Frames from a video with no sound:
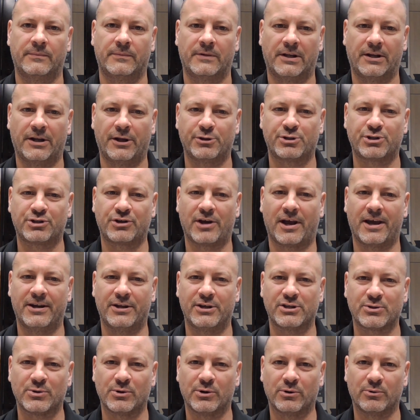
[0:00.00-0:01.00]
Hello
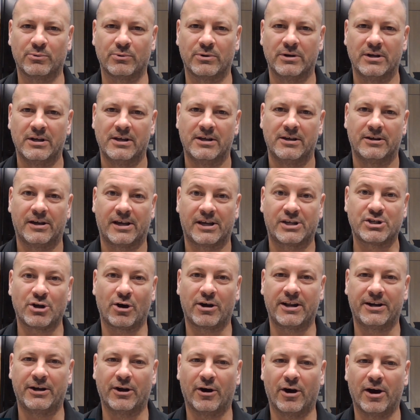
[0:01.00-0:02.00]
traders all.
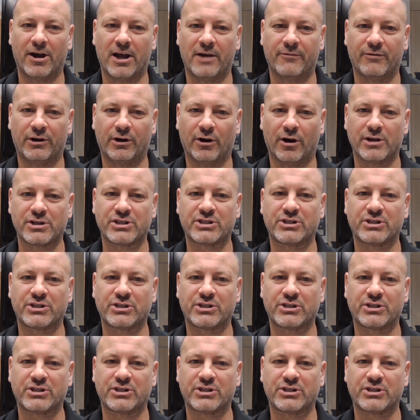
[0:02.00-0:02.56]
Exciting night overnight.